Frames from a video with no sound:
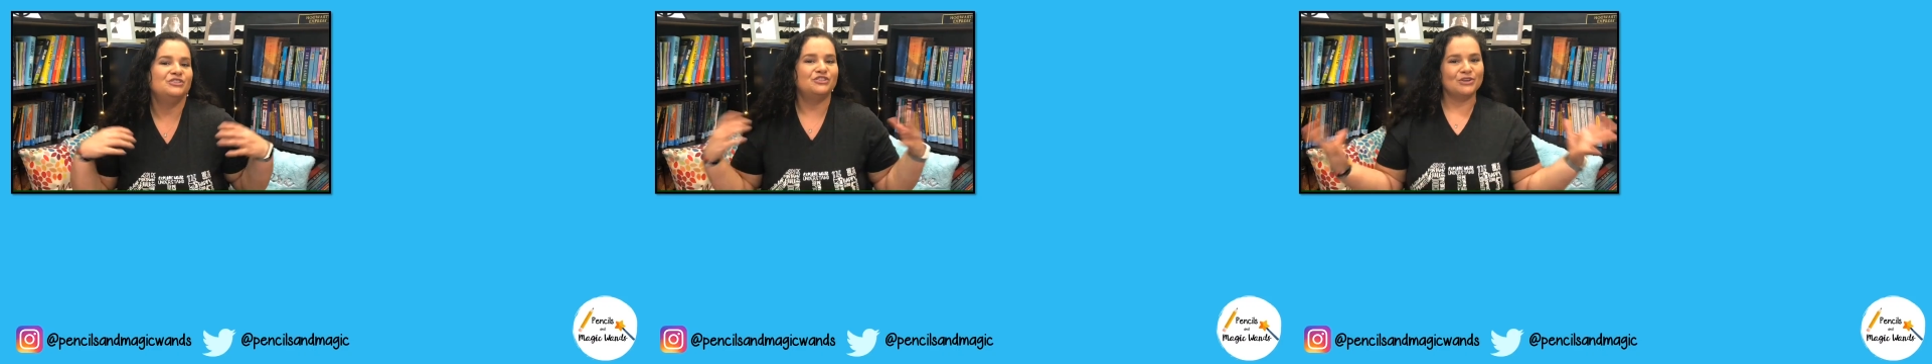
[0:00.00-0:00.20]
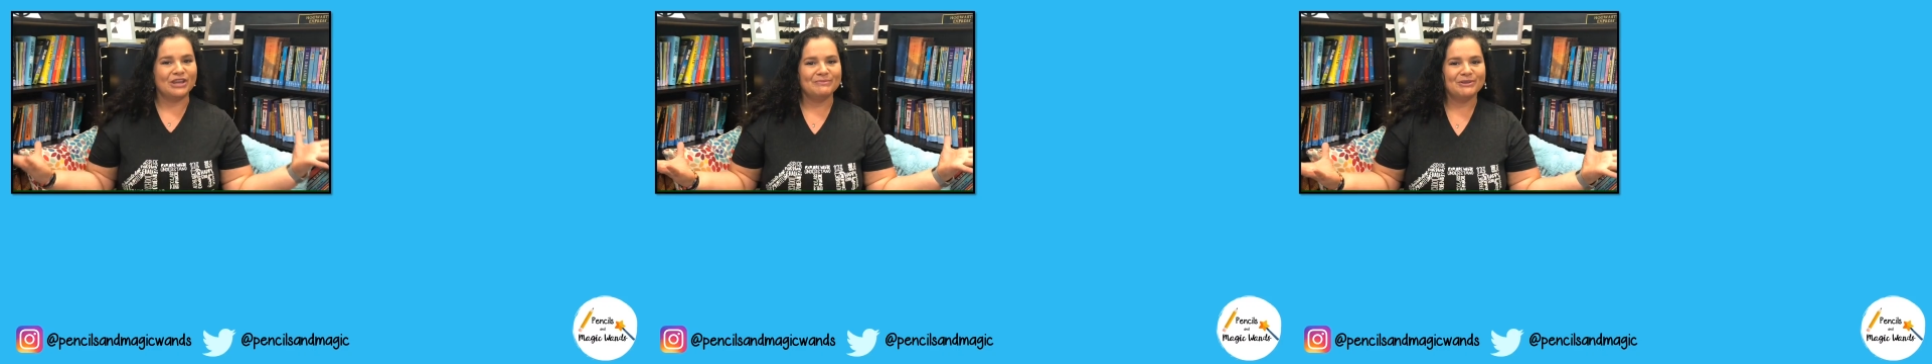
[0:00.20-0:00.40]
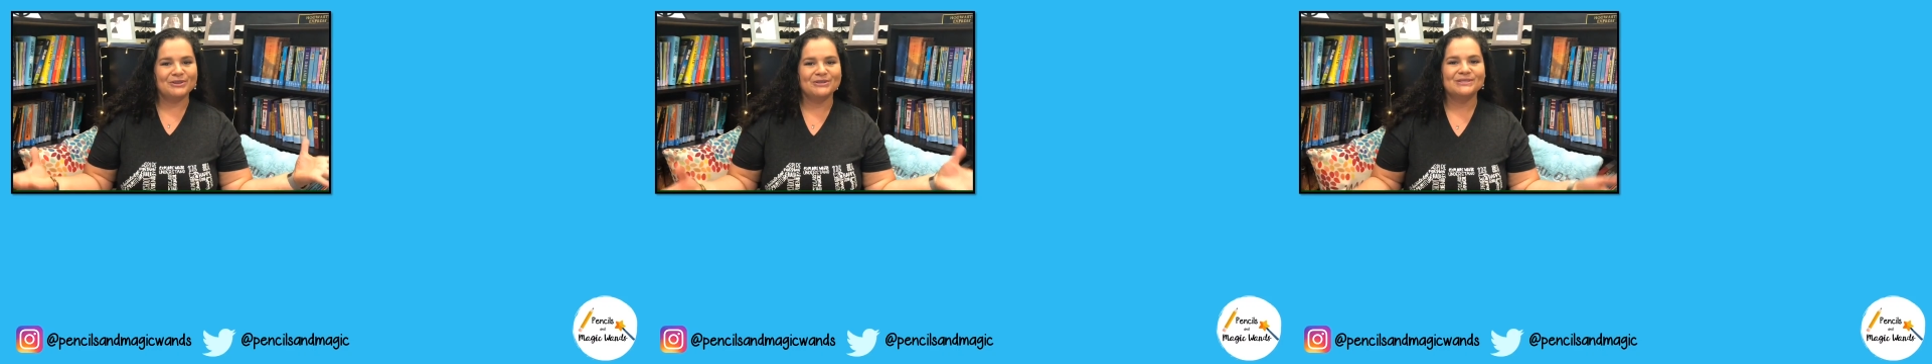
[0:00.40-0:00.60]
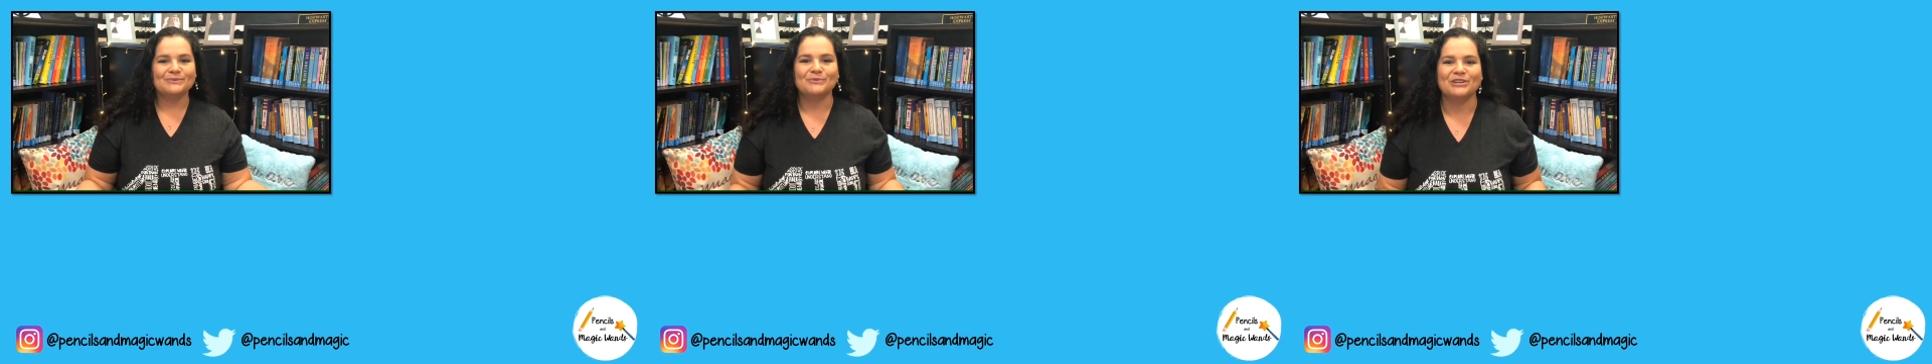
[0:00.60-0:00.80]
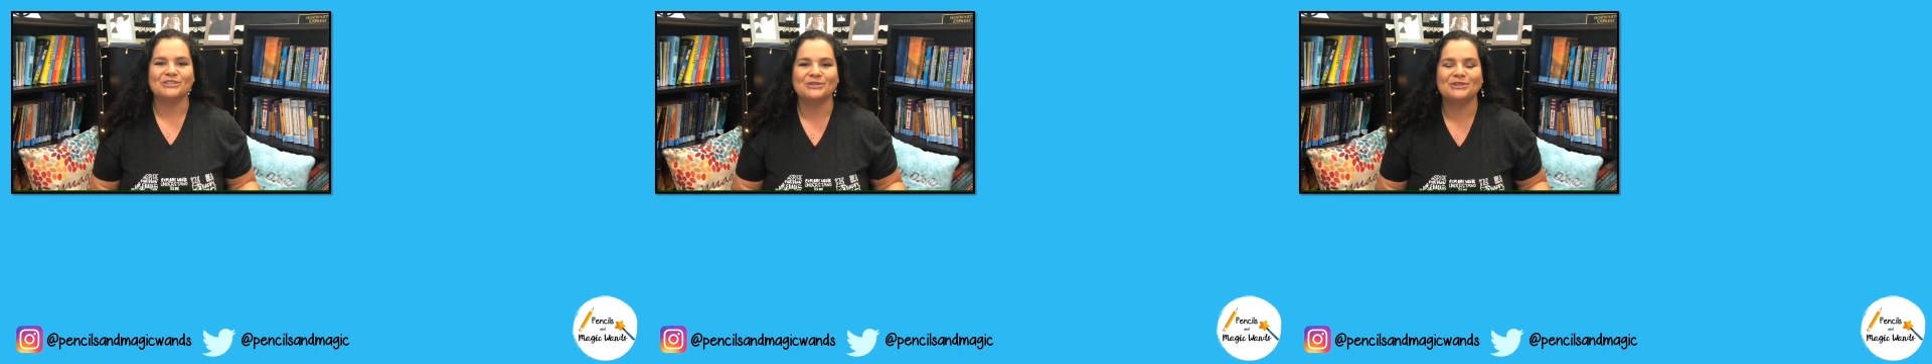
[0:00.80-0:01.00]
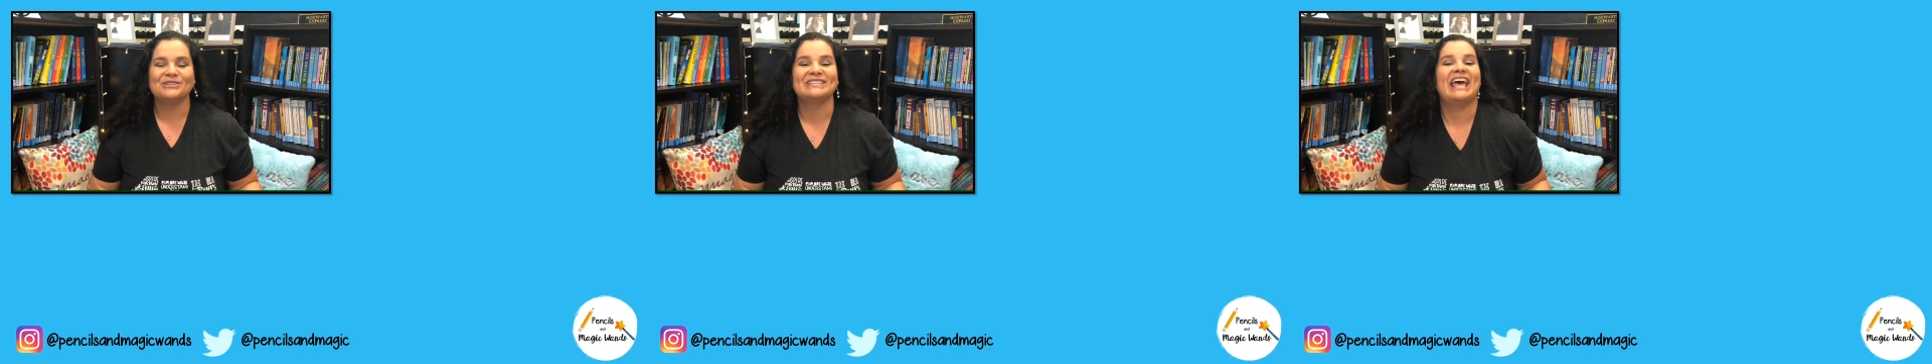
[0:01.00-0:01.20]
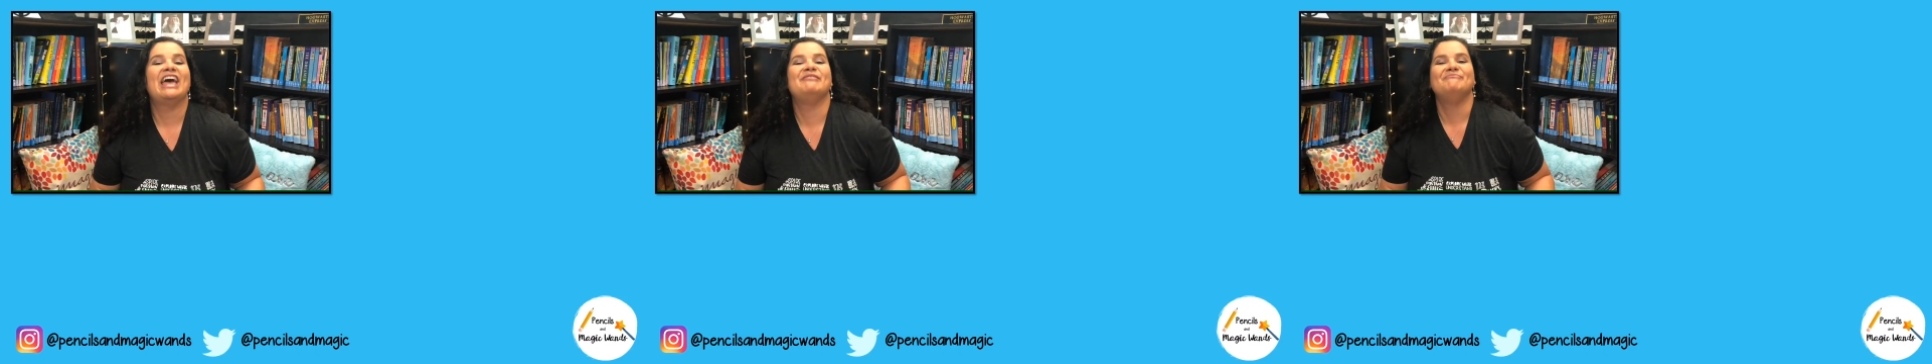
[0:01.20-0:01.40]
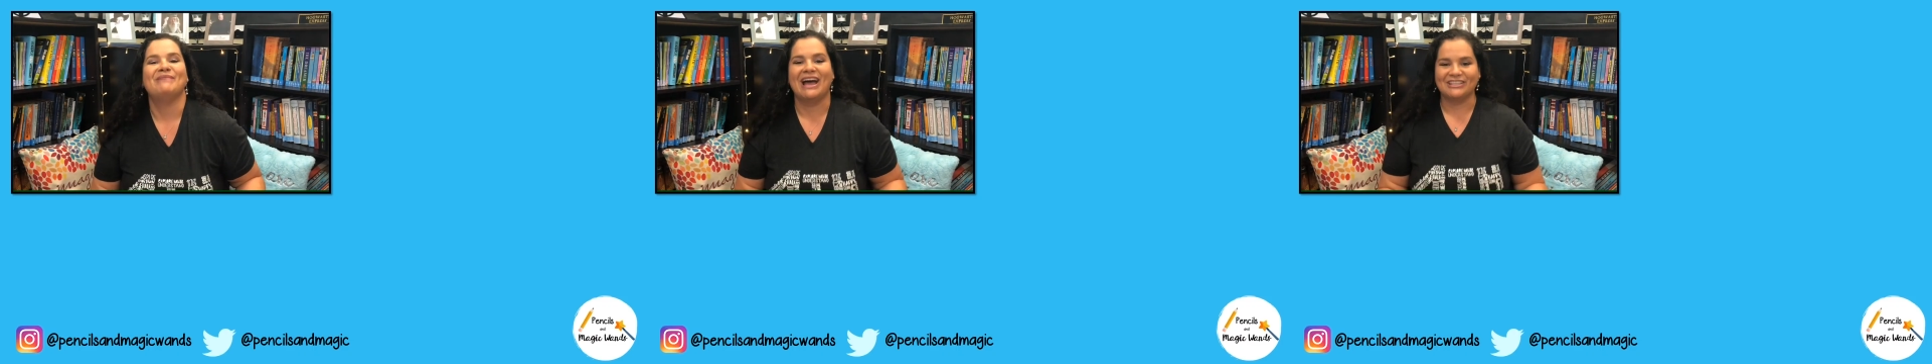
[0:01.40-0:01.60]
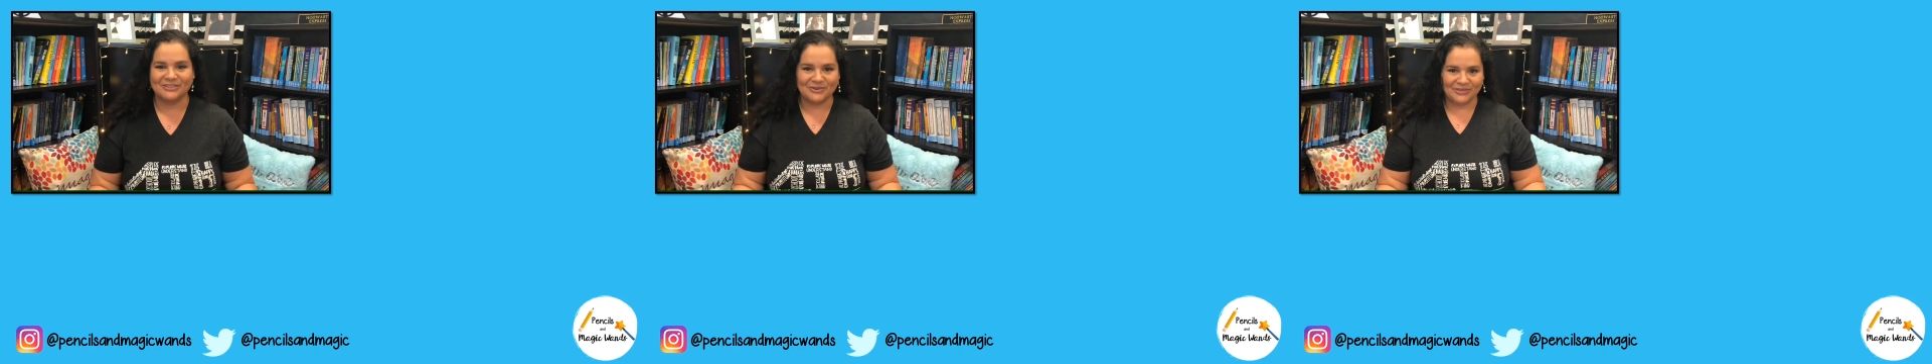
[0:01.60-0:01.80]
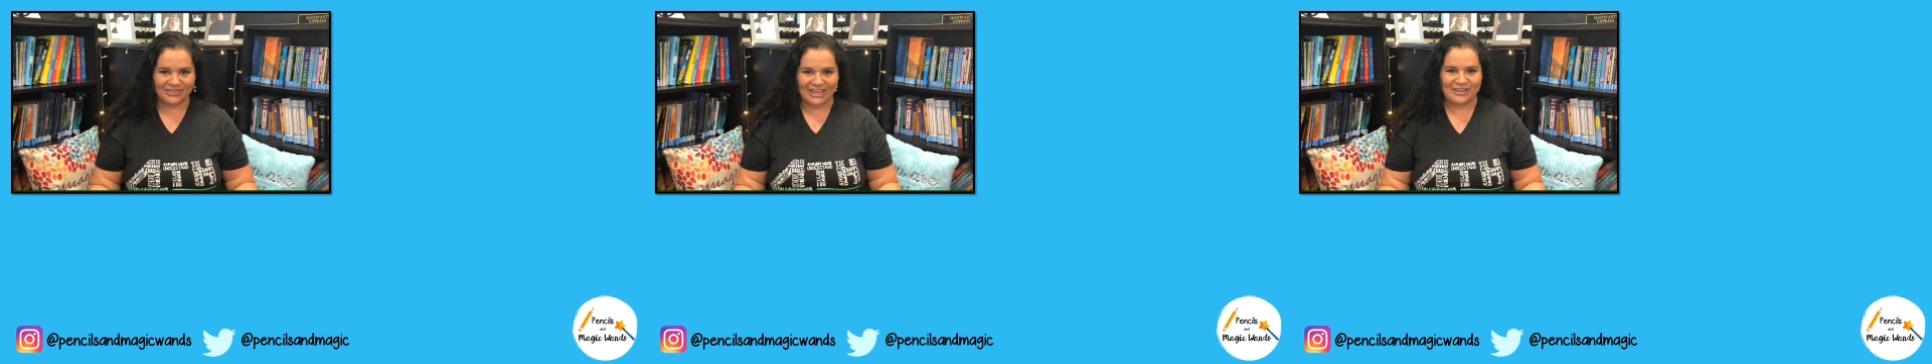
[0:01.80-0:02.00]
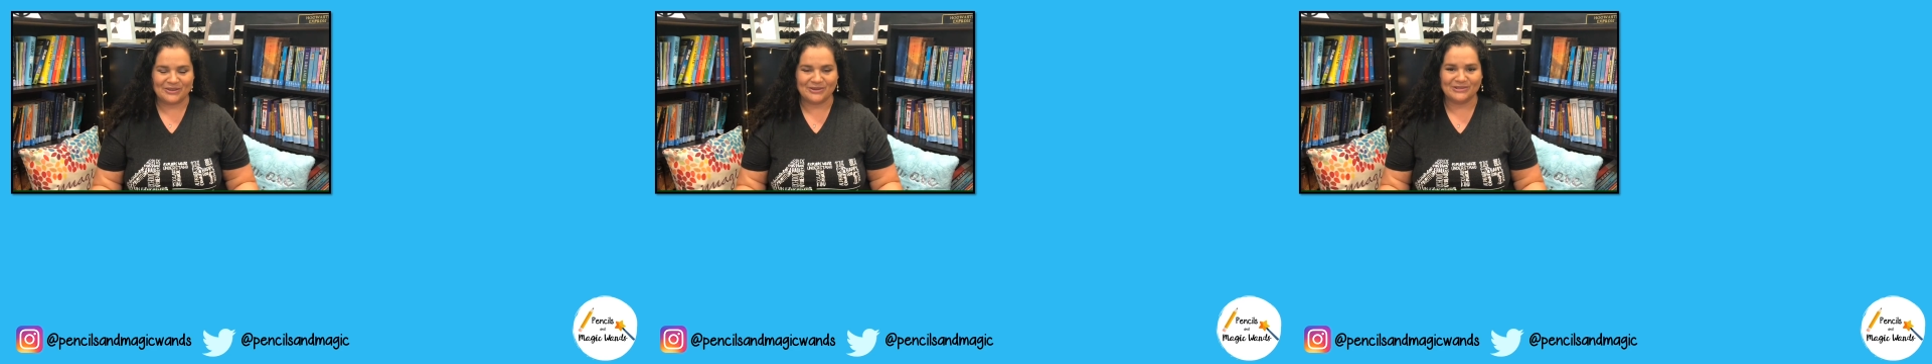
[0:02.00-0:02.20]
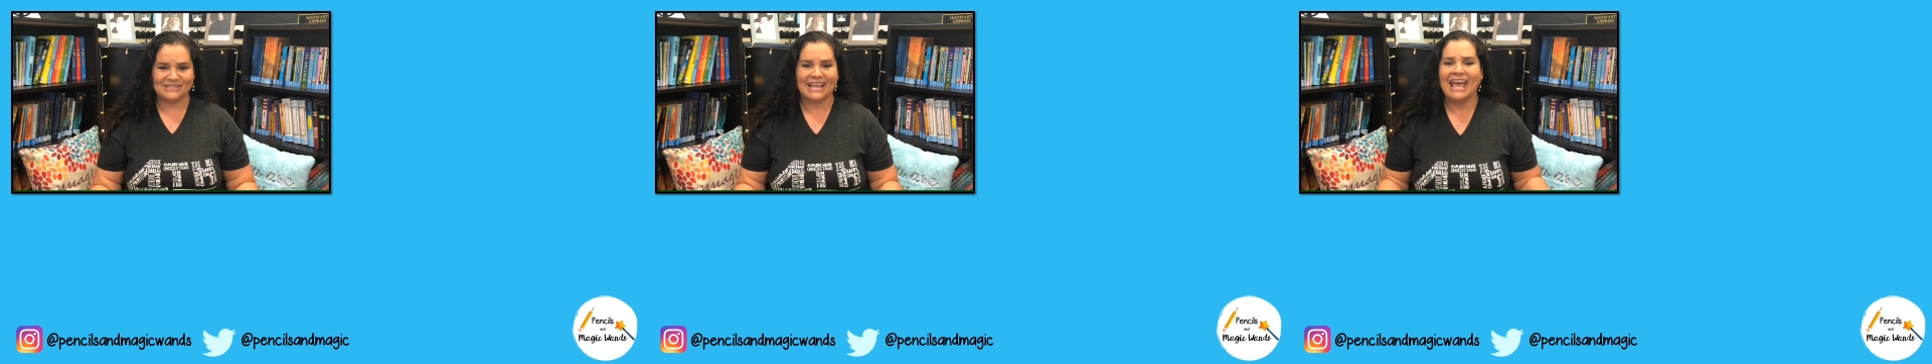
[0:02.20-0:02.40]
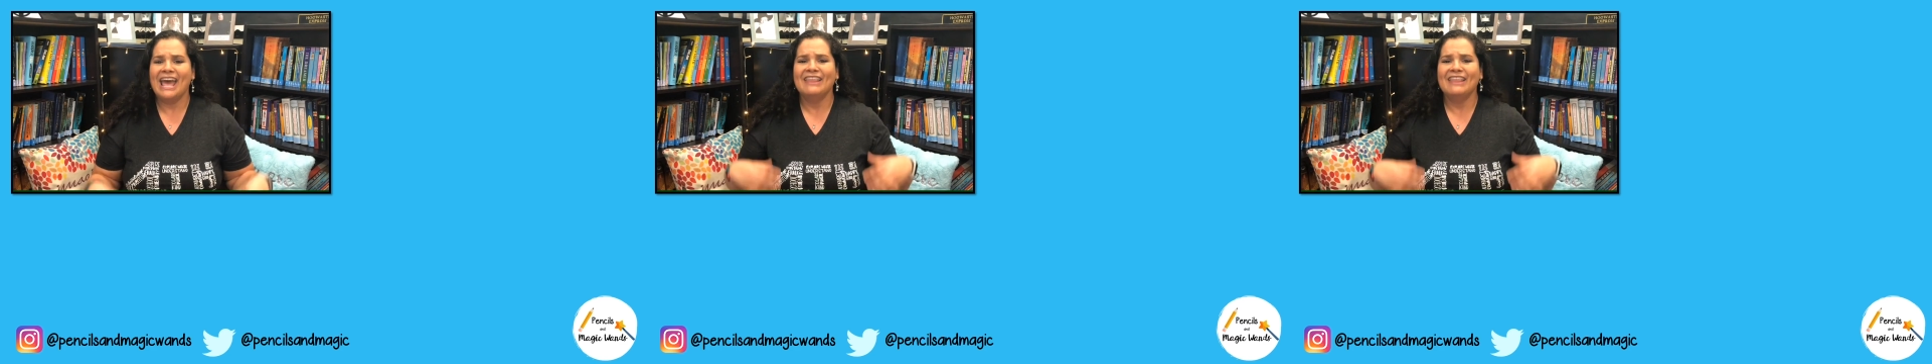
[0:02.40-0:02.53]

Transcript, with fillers: dreamers, wishers, and magical thinkers.